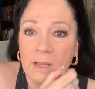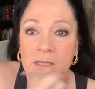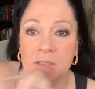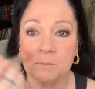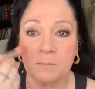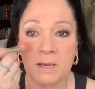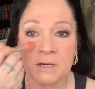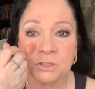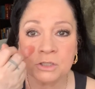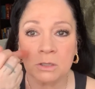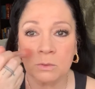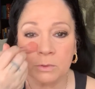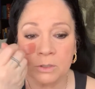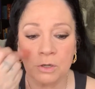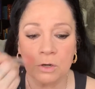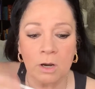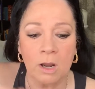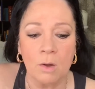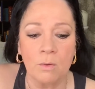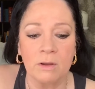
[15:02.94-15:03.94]
Especially
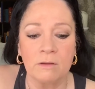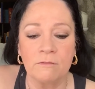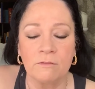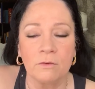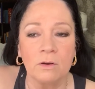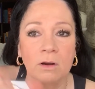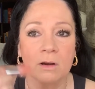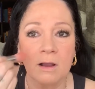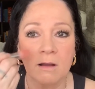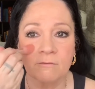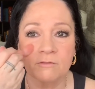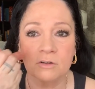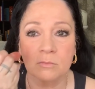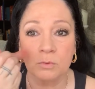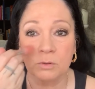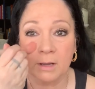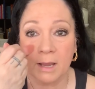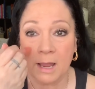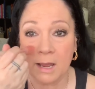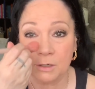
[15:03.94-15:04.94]
when you're going for a
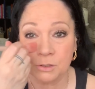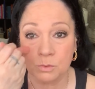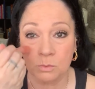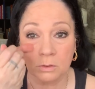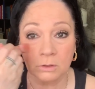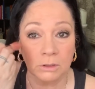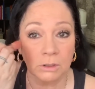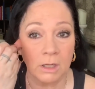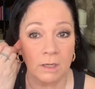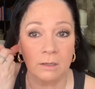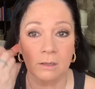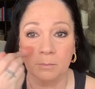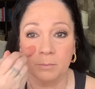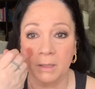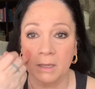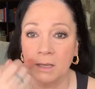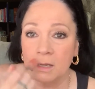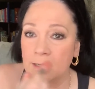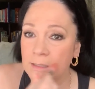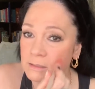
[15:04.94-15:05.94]
comfortable casual look,
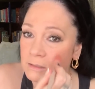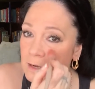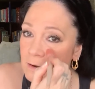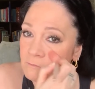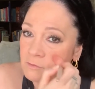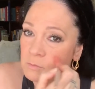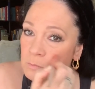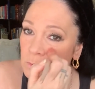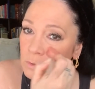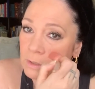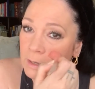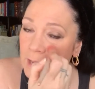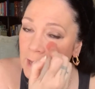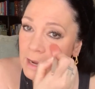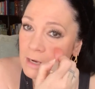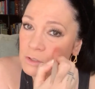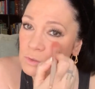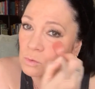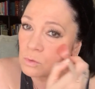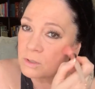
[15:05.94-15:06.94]
because comfortable and
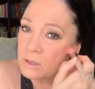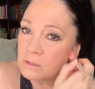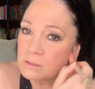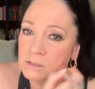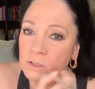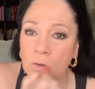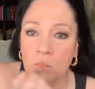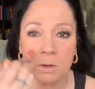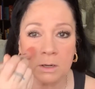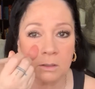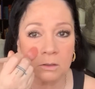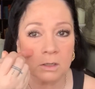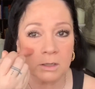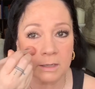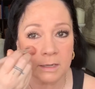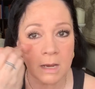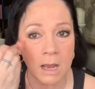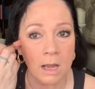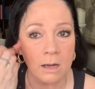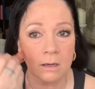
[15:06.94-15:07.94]
casual, you still want to
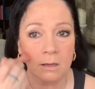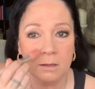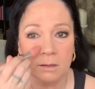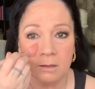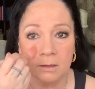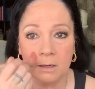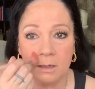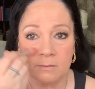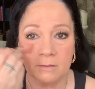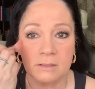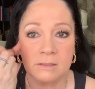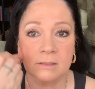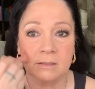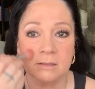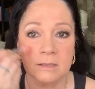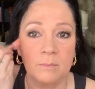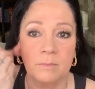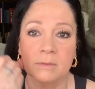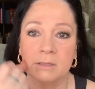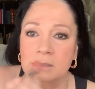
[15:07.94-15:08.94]
look young. And this is
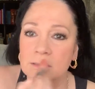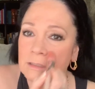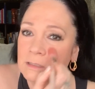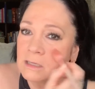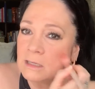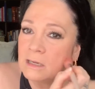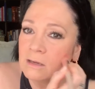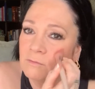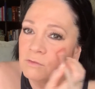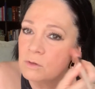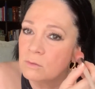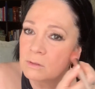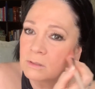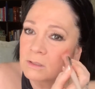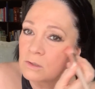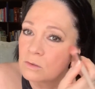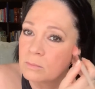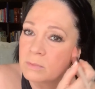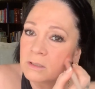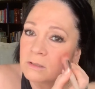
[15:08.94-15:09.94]
something that's going to give you a
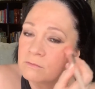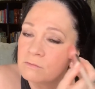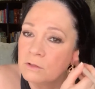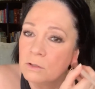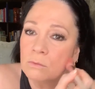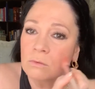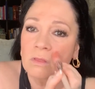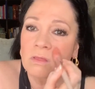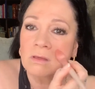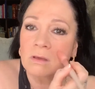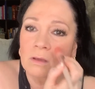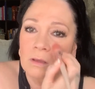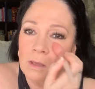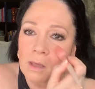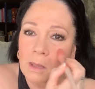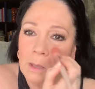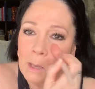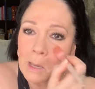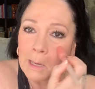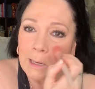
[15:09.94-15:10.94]
little bit of youth.
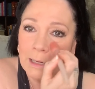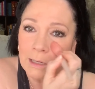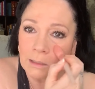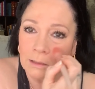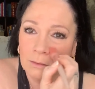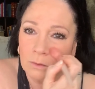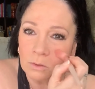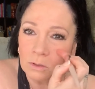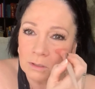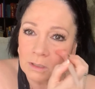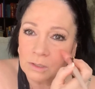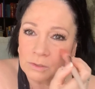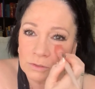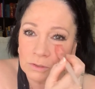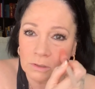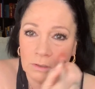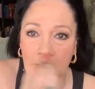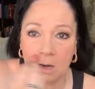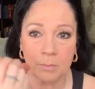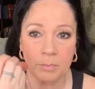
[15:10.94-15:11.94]
In a little
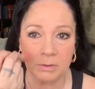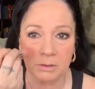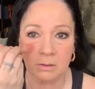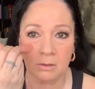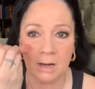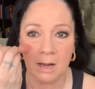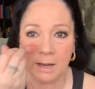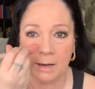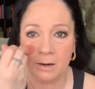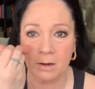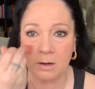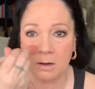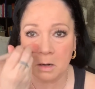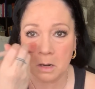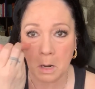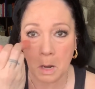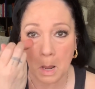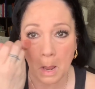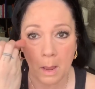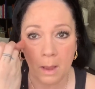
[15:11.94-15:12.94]
closer, up a little higher.
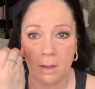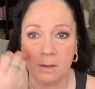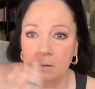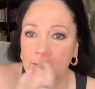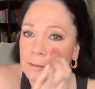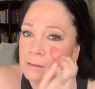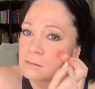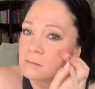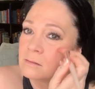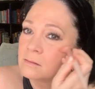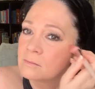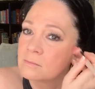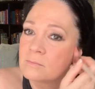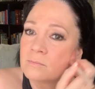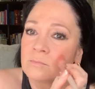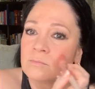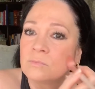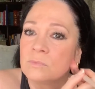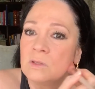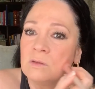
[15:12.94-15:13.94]

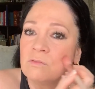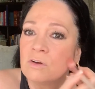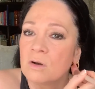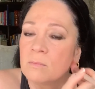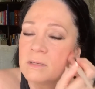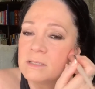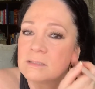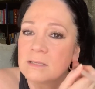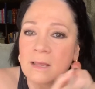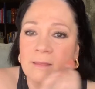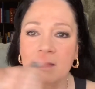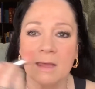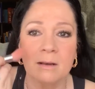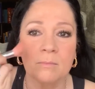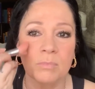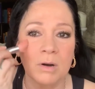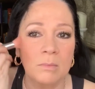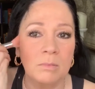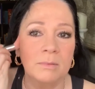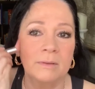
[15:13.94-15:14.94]
You've heard me say
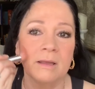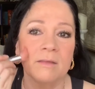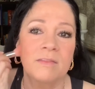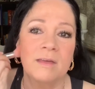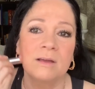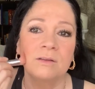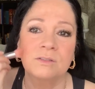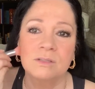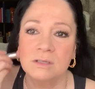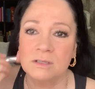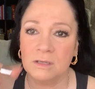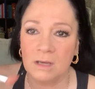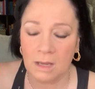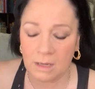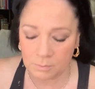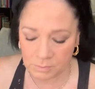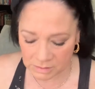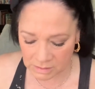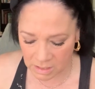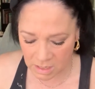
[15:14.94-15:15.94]
that probably 1,000
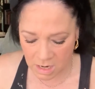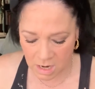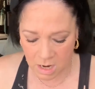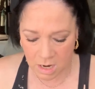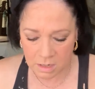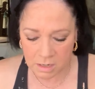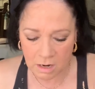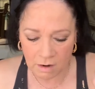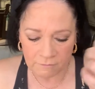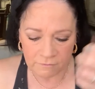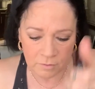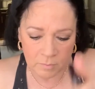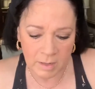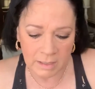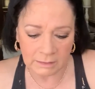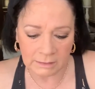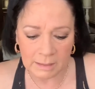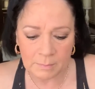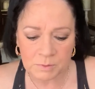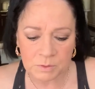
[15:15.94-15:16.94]
times. Now for
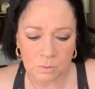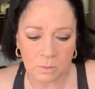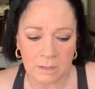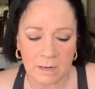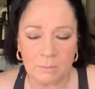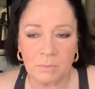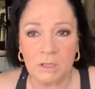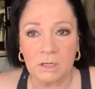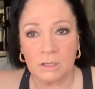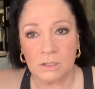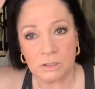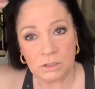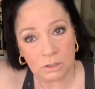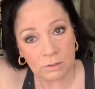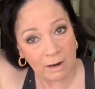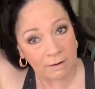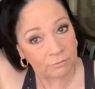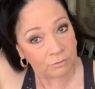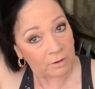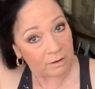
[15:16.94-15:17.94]
my lips, what I'm going to
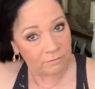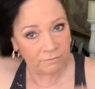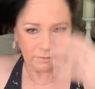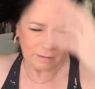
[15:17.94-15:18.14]
do after I